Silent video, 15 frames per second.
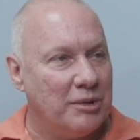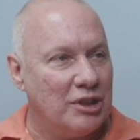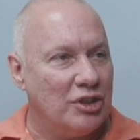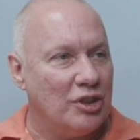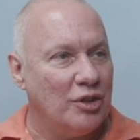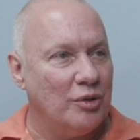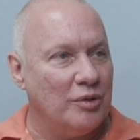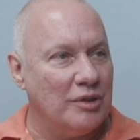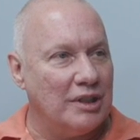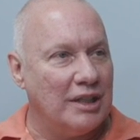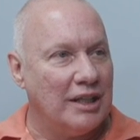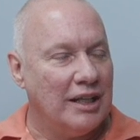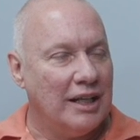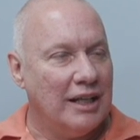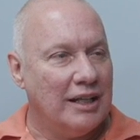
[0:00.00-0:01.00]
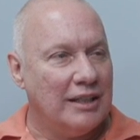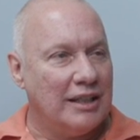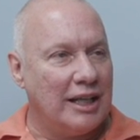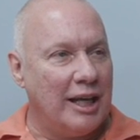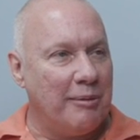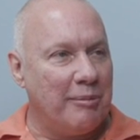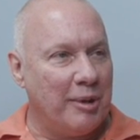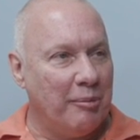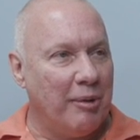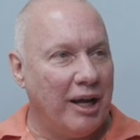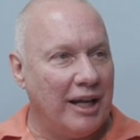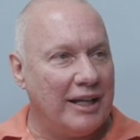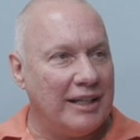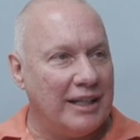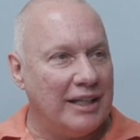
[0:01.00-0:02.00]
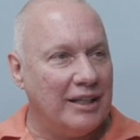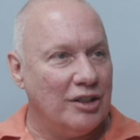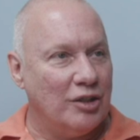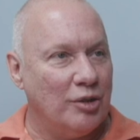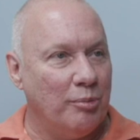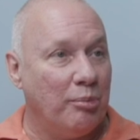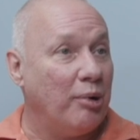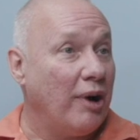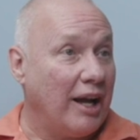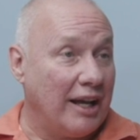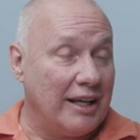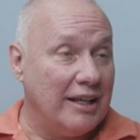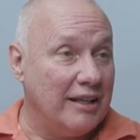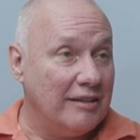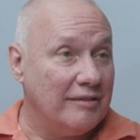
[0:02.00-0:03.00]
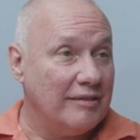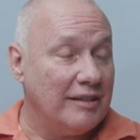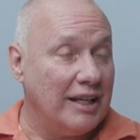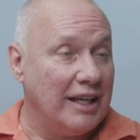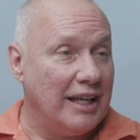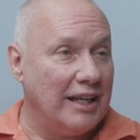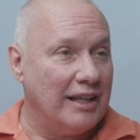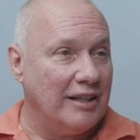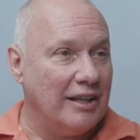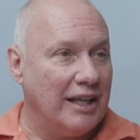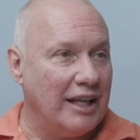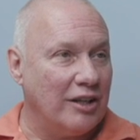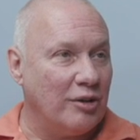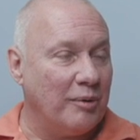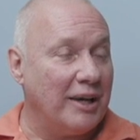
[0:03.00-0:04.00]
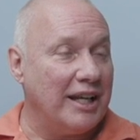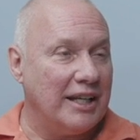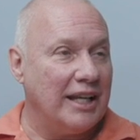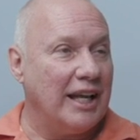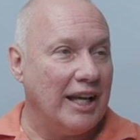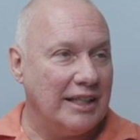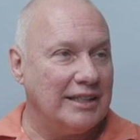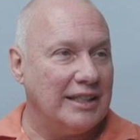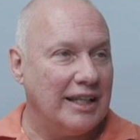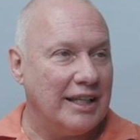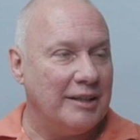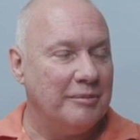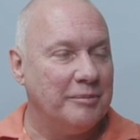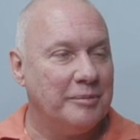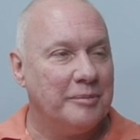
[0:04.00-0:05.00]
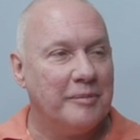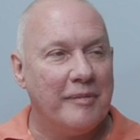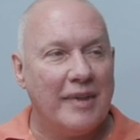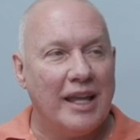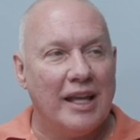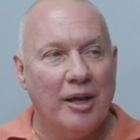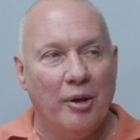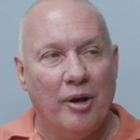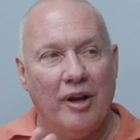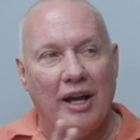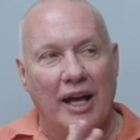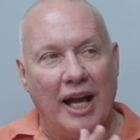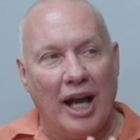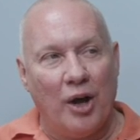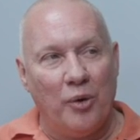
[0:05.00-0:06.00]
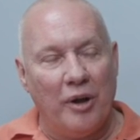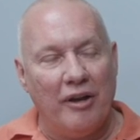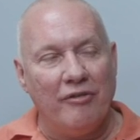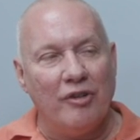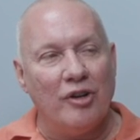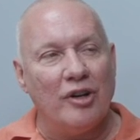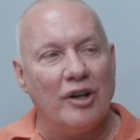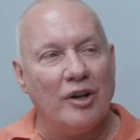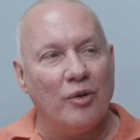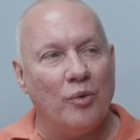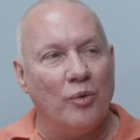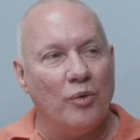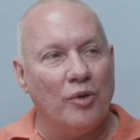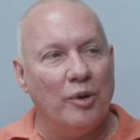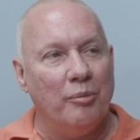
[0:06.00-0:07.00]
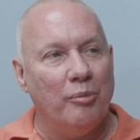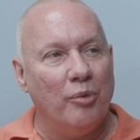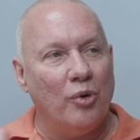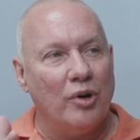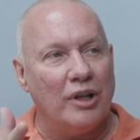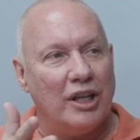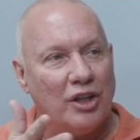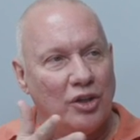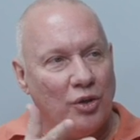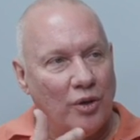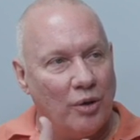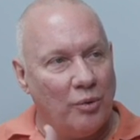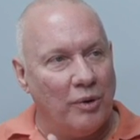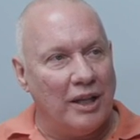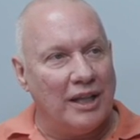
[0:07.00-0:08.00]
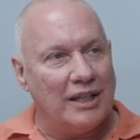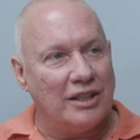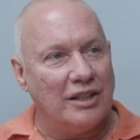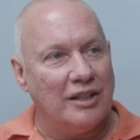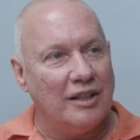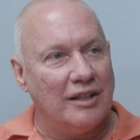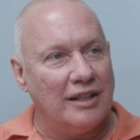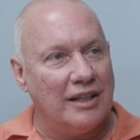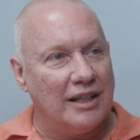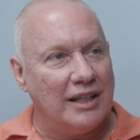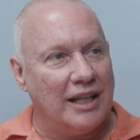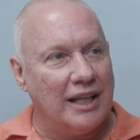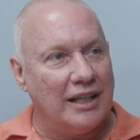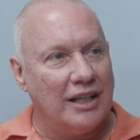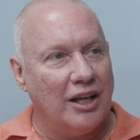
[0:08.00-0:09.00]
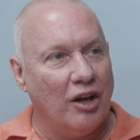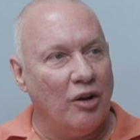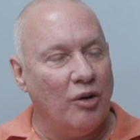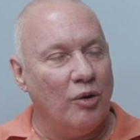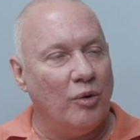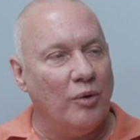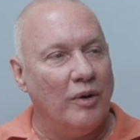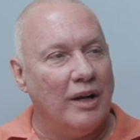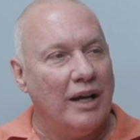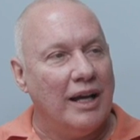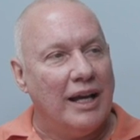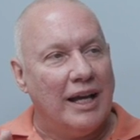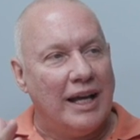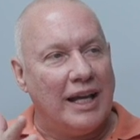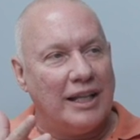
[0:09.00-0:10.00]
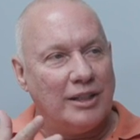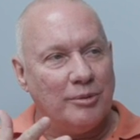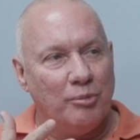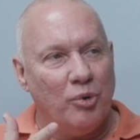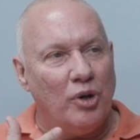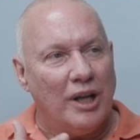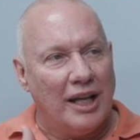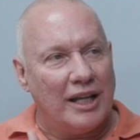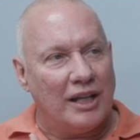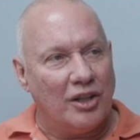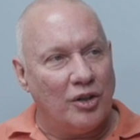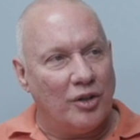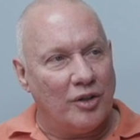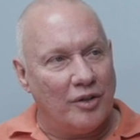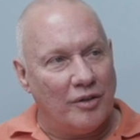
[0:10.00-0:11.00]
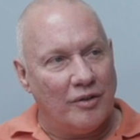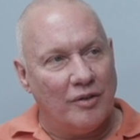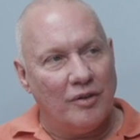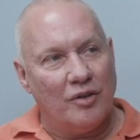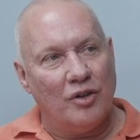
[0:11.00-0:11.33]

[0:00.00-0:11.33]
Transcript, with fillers: misused to keep the mind into pride and grandiosity. However, the more that you are willing to let go, it's more like you're